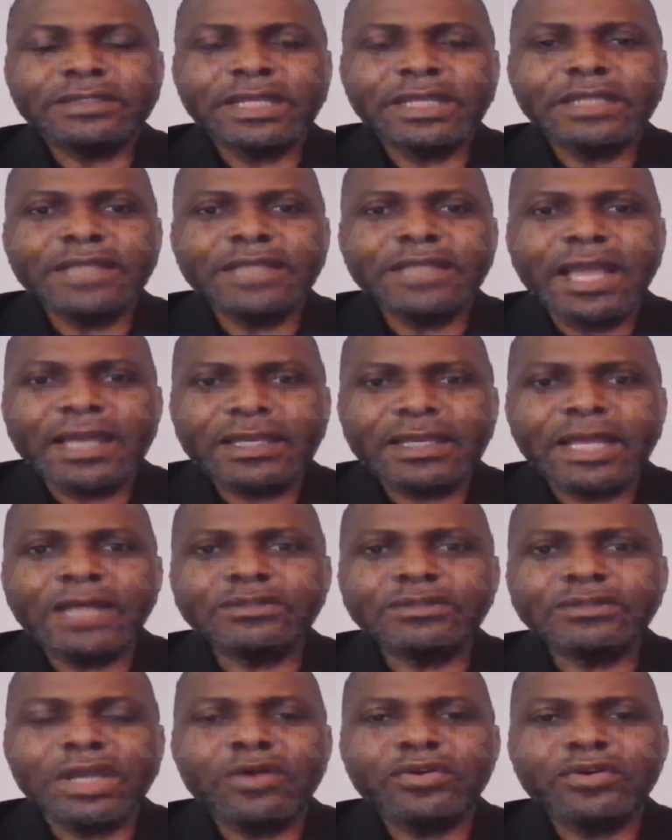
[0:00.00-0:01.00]
they
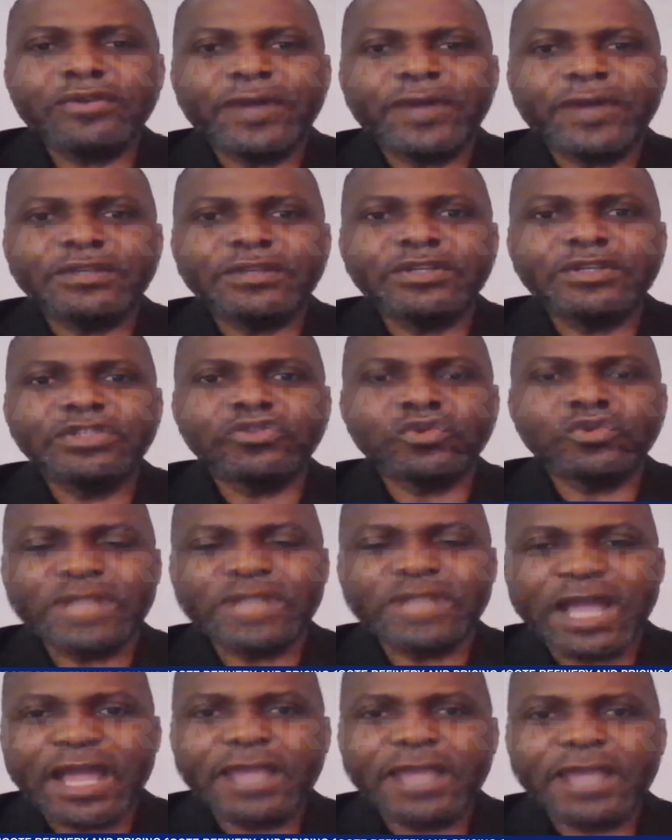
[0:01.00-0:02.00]
allowed their own refinery to
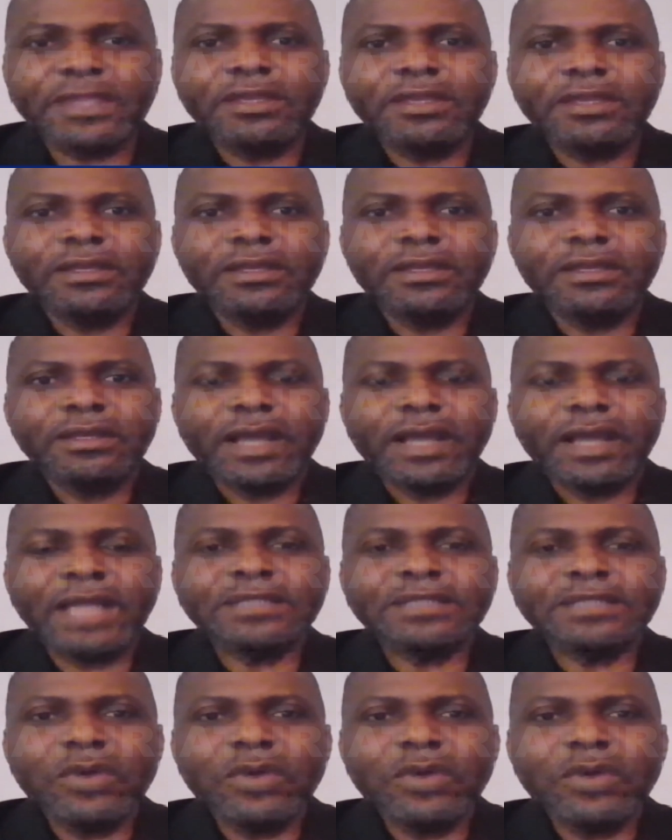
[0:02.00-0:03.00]
die,
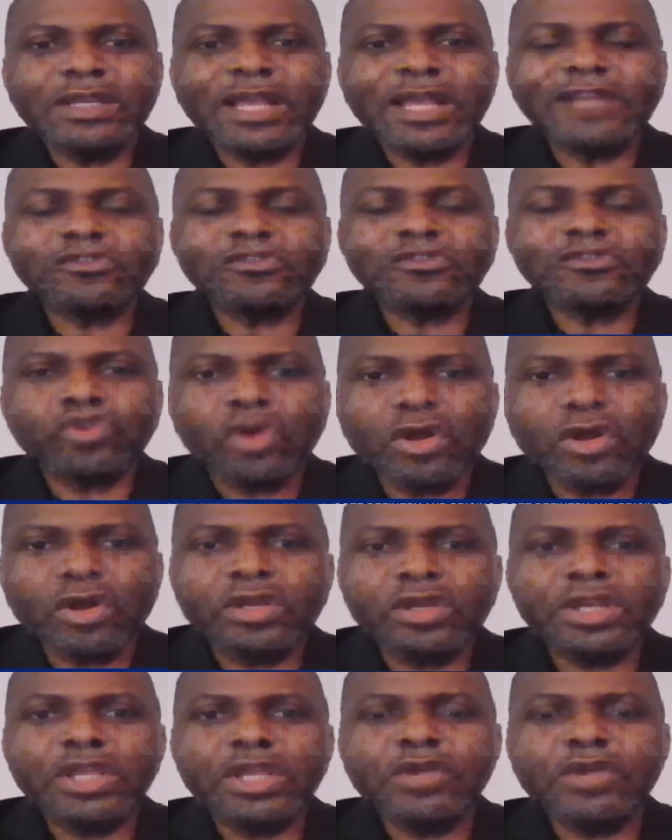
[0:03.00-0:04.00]
and they were now
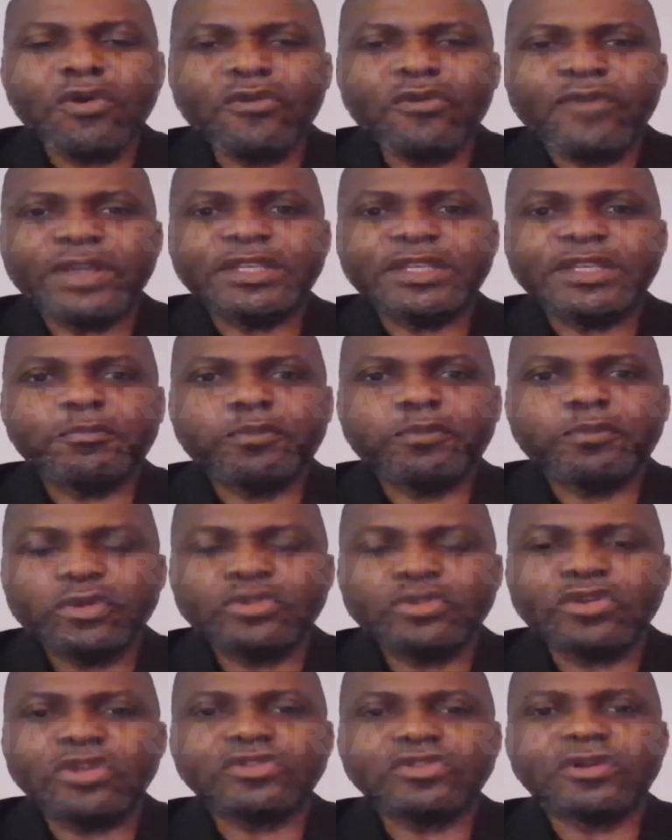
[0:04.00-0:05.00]
struggling over the
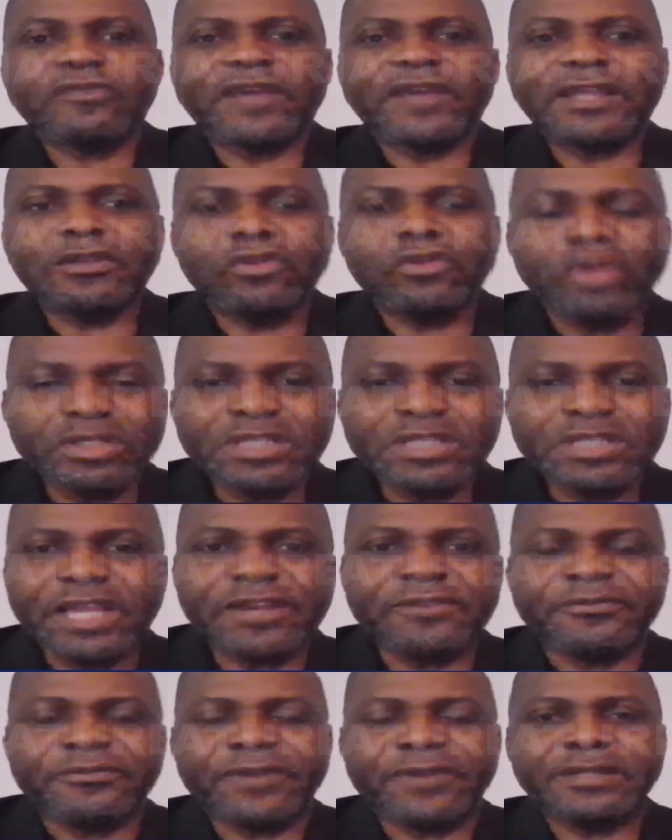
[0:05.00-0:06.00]
products of
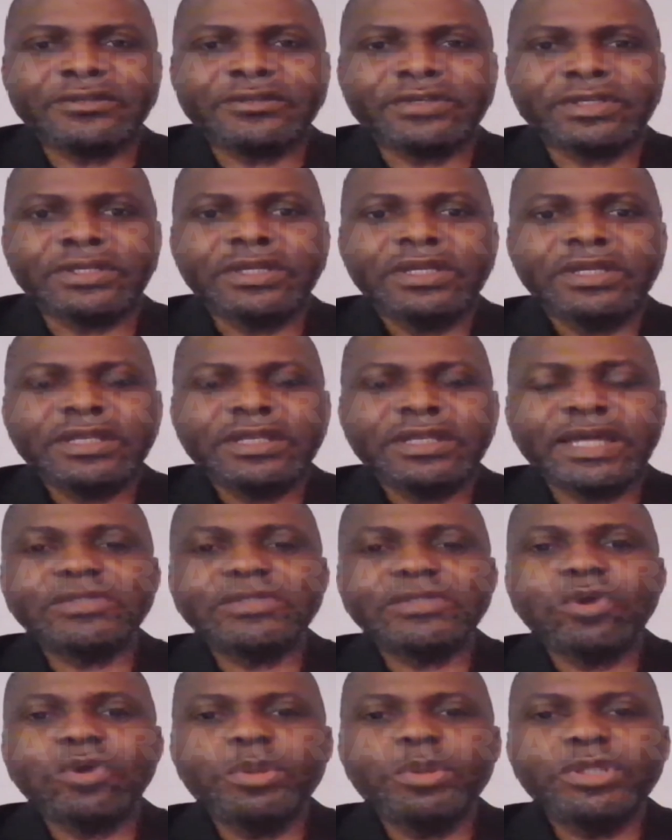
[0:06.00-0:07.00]
another refinery
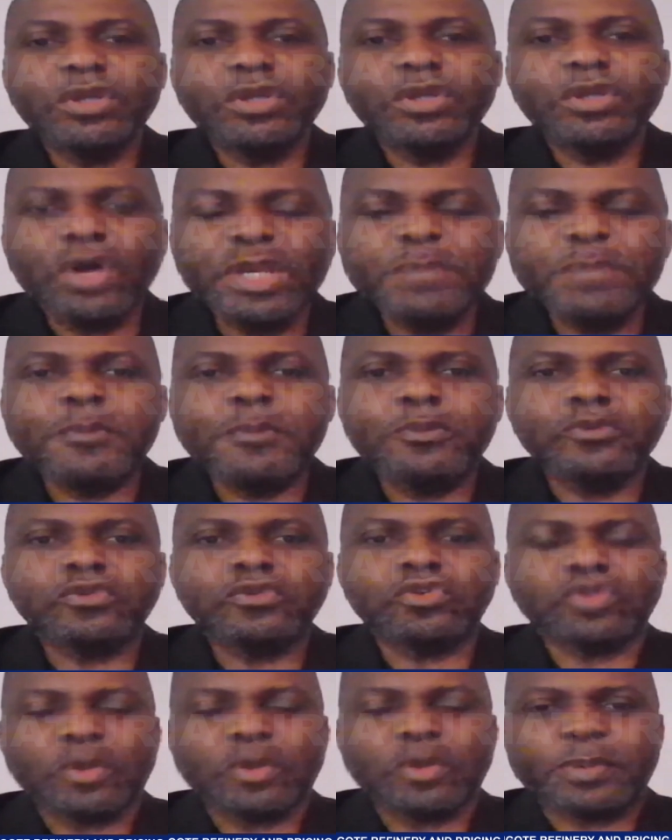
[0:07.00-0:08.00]
that they will be the only people
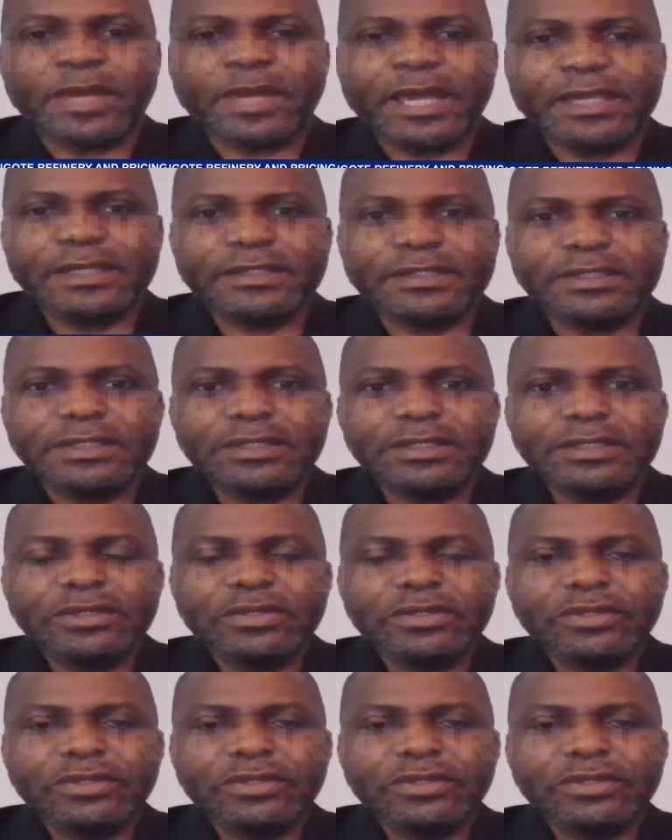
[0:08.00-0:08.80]
to supply it.